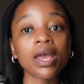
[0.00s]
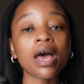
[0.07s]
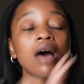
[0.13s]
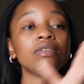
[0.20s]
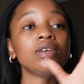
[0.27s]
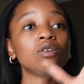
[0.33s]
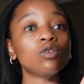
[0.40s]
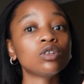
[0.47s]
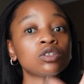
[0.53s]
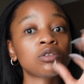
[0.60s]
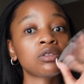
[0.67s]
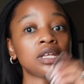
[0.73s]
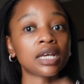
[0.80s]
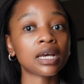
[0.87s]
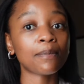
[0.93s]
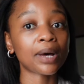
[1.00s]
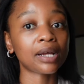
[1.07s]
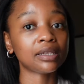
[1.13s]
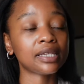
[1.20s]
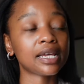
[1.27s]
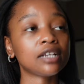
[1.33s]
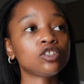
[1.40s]
And then also think
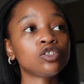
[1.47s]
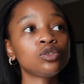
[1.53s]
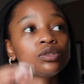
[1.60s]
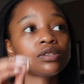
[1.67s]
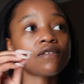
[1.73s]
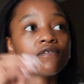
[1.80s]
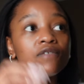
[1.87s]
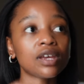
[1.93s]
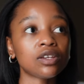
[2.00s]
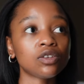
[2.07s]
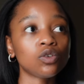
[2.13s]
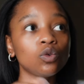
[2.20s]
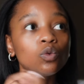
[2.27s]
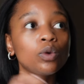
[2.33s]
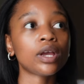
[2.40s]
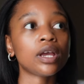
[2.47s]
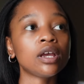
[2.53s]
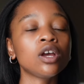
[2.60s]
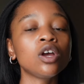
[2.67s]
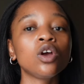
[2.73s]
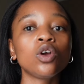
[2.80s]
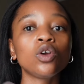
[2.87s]
about that. Choose a venue where
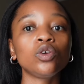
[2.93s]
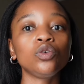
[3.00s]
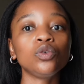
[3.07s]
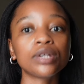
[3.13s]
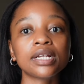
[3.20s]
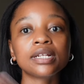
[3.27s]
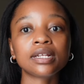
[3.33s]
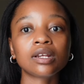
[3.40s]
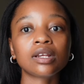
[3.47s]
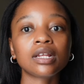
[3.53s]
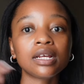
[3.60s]
you can,